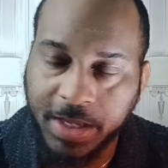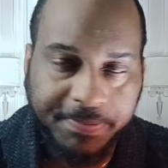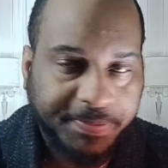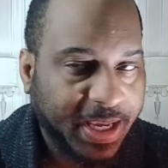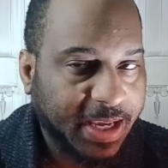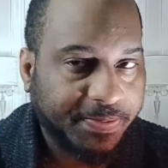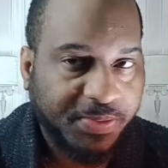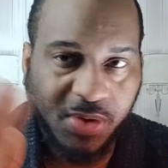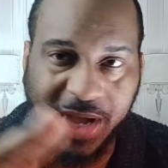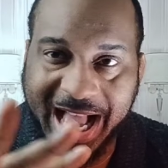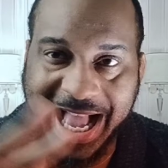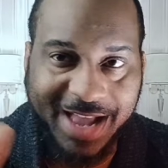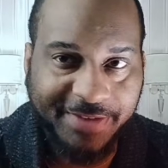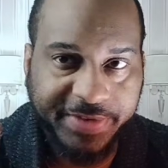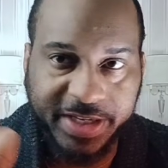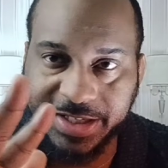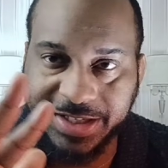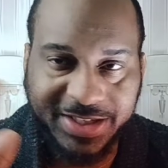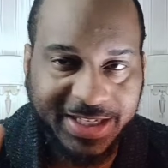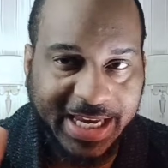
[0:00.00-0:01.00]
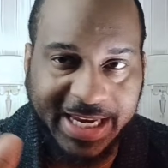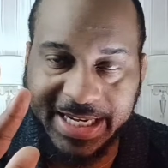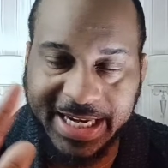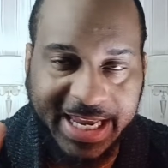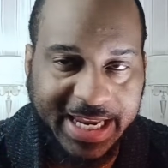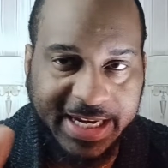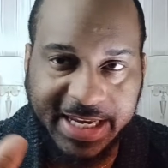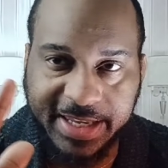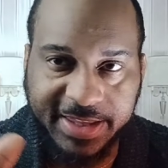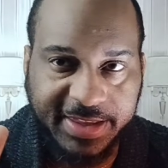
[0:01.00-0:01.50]
People haven't seen
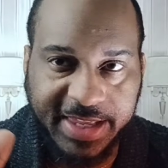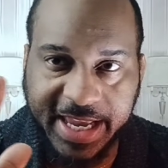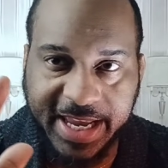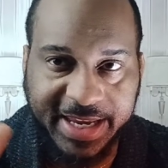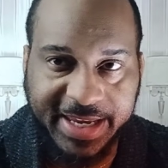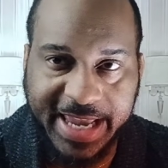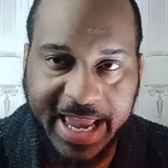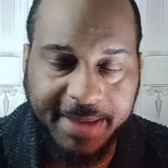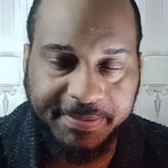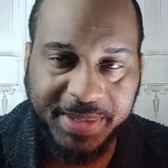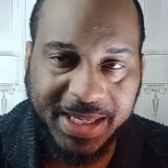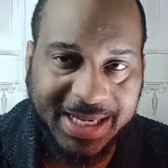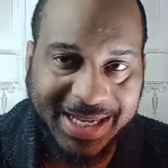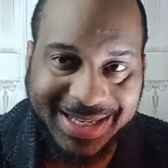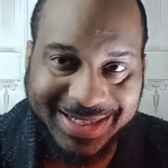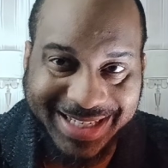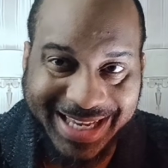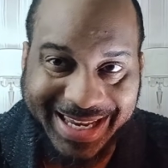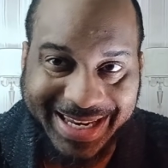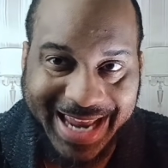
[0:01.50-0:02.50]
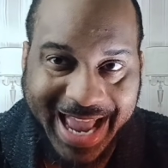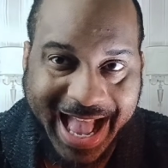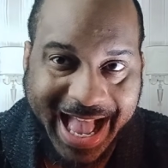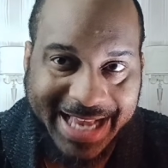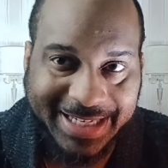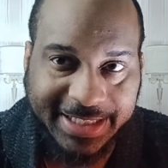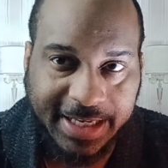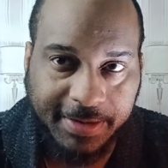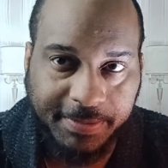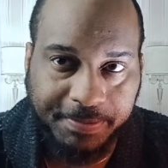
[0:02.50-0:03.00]
anything yet because it
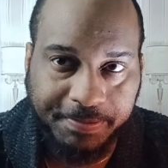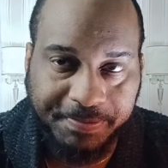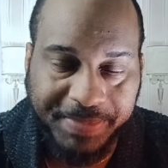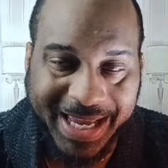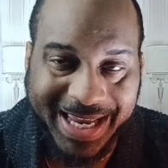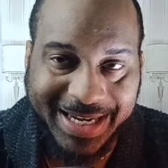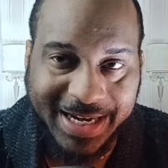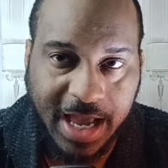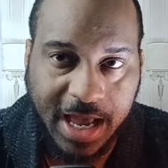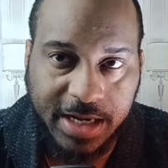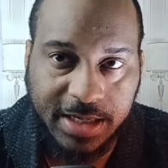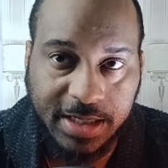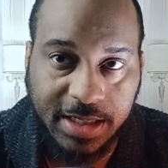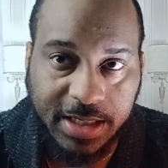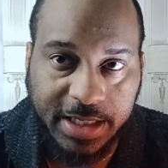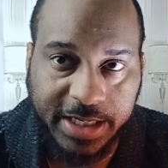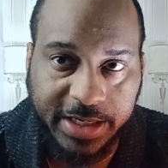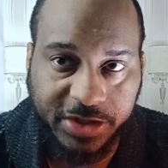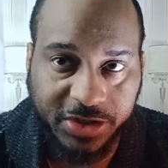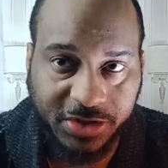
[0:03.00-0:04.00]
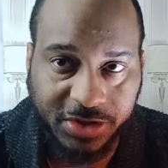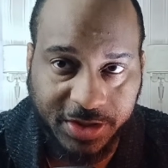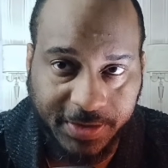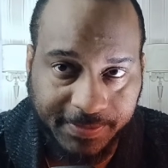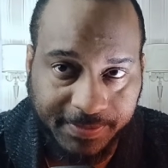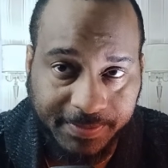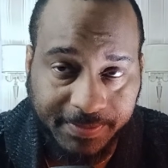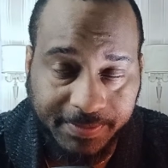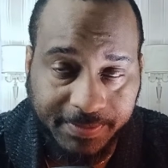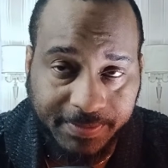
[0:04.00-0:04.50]
hasn't been unleashed.
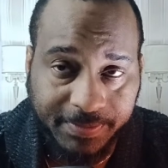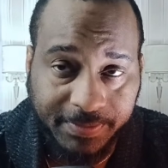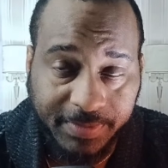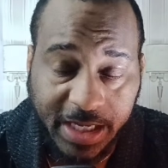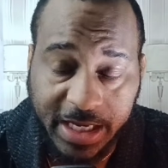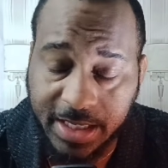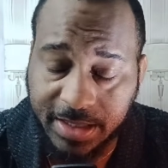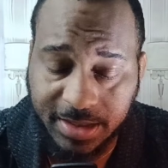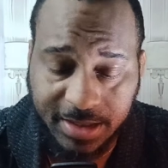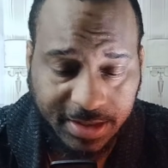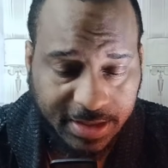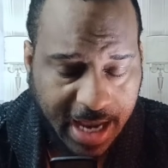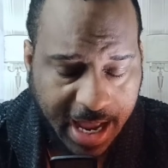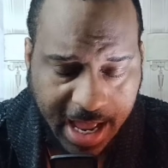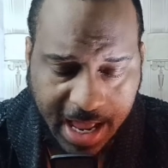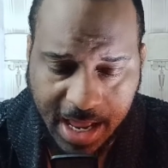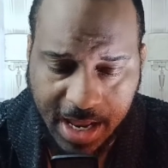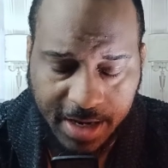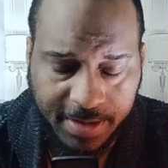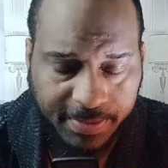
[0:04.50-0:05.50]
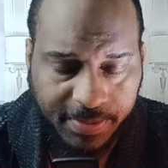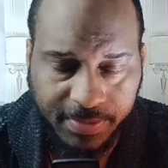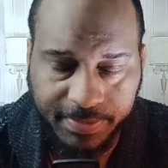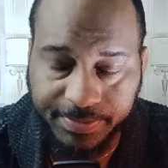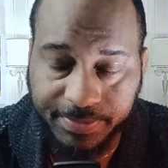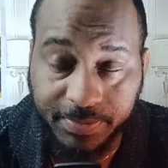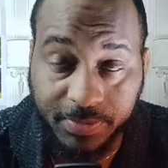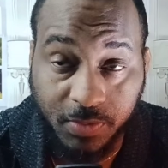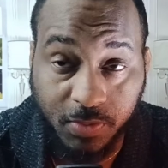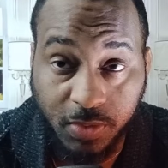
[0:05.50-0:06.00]
Its time
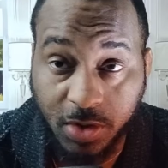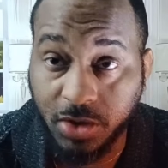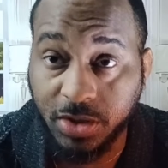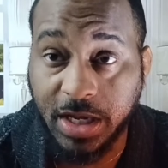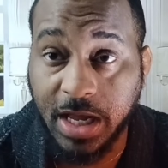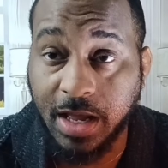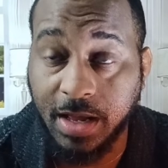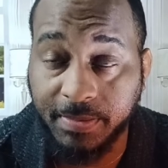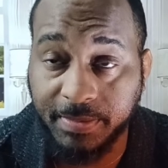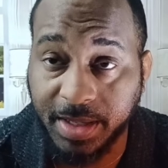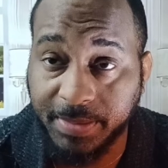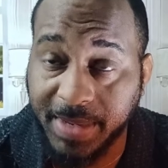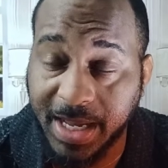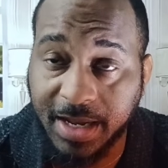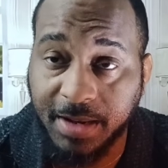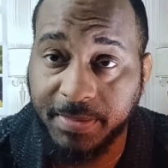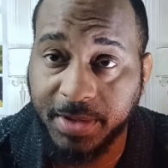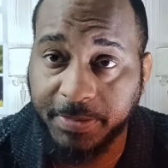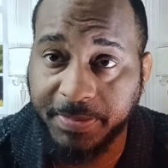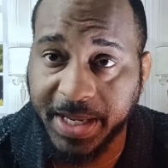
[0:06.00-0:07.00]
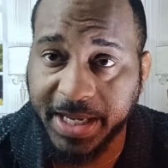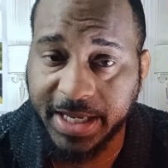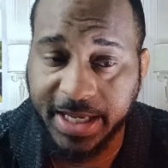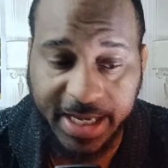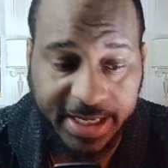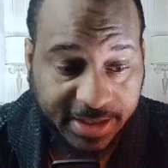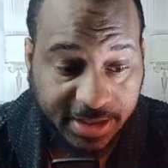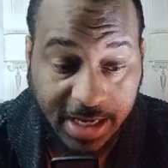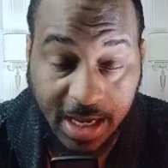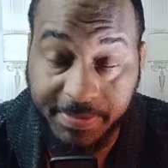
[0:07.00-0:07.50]
will come, in my humble opinion.
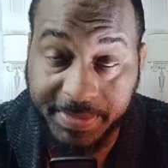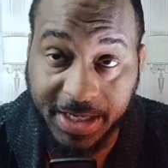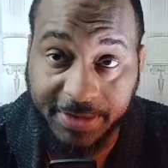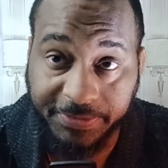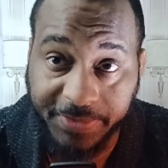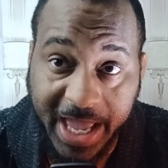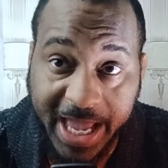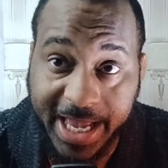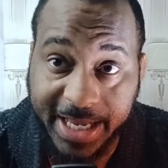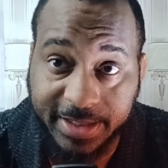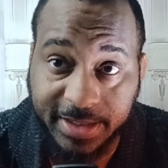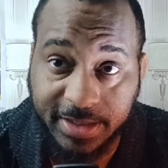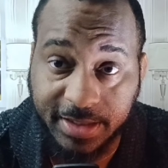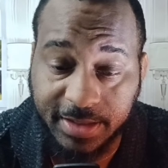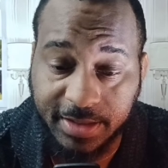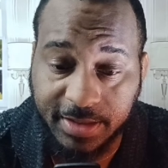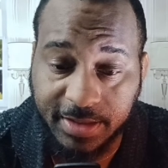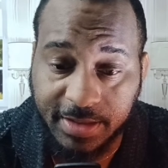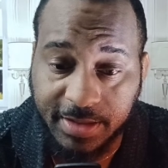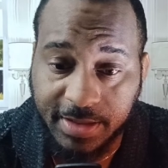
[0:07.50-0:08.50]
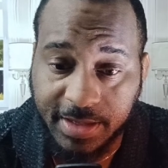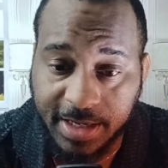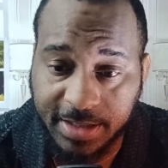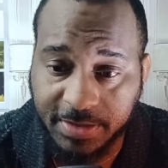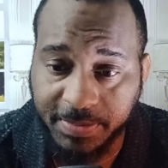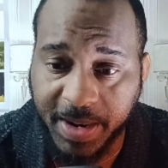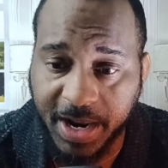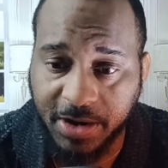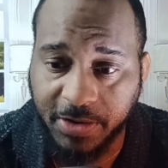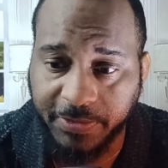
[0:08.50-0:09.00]
It's coming fast, as
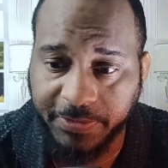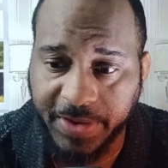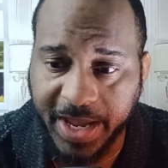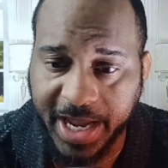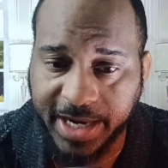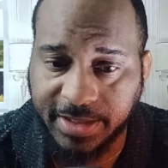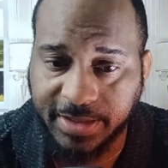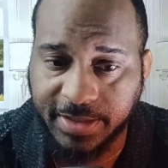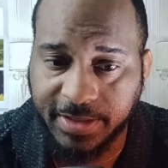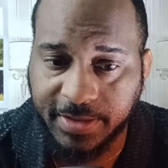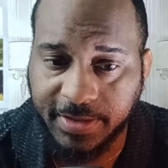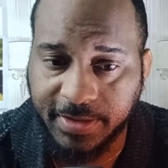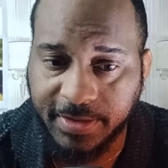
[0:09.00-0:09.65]
a matter of fact.